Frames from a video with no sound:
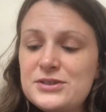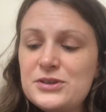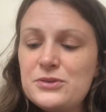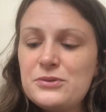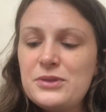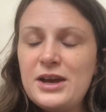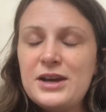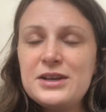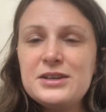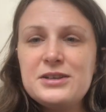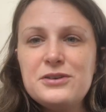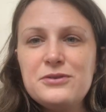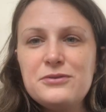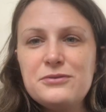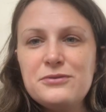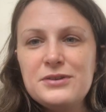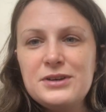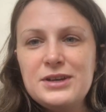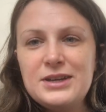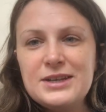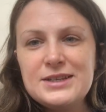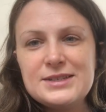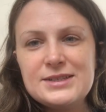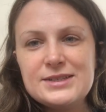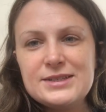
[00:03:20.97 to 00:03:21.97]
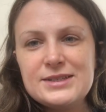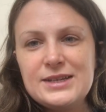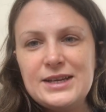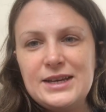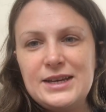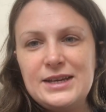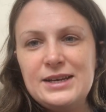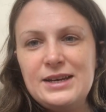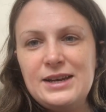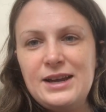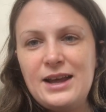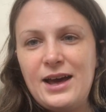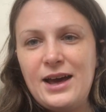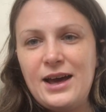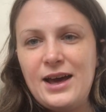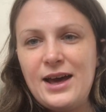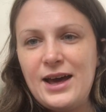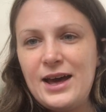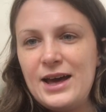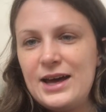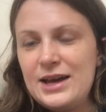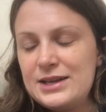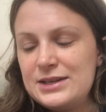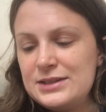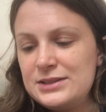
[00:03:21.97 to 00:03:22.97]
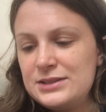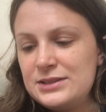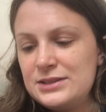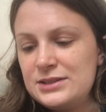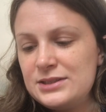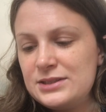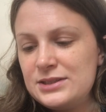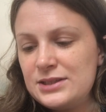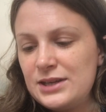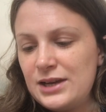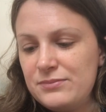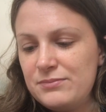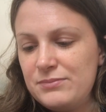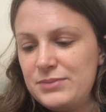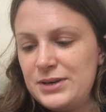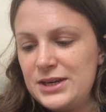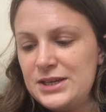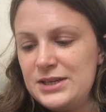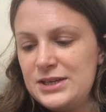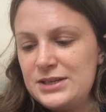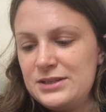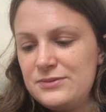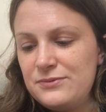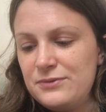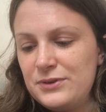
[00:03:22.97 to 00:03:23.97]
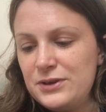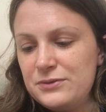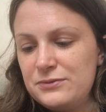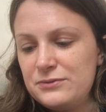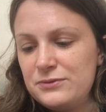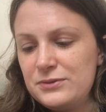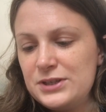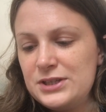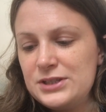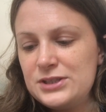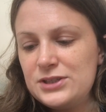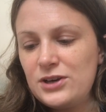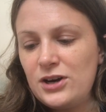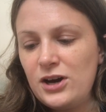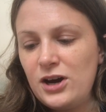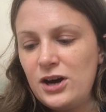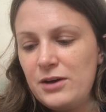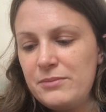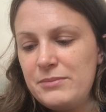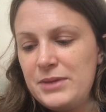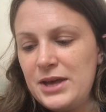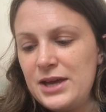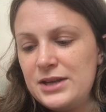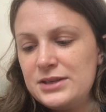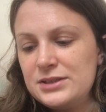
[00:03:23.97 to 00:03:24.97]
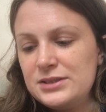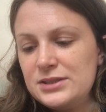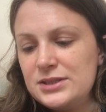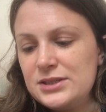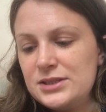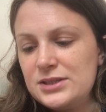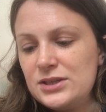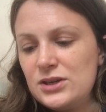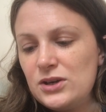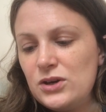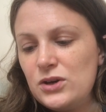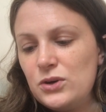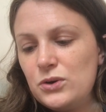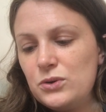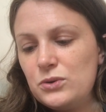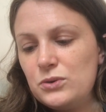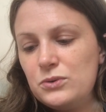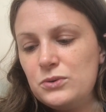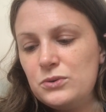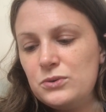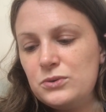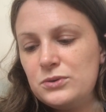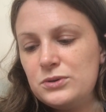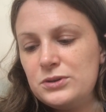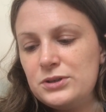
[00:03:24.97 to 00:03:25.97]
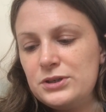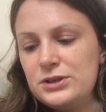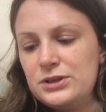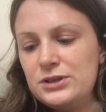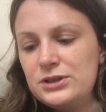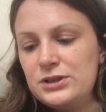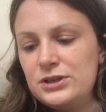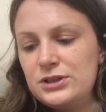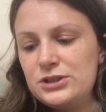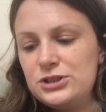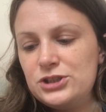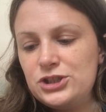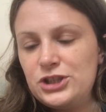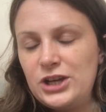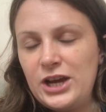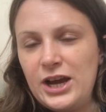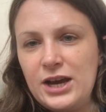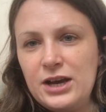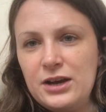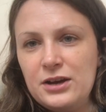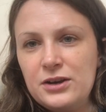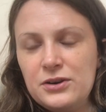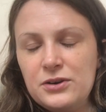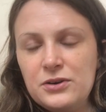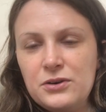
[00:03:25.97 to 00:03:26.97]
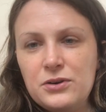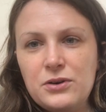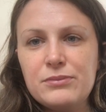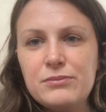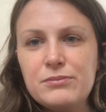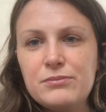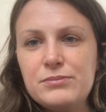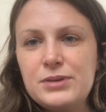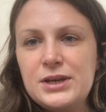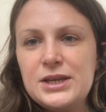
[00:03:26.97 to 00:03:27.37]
So thank you for listening, and please feel free to comment or share.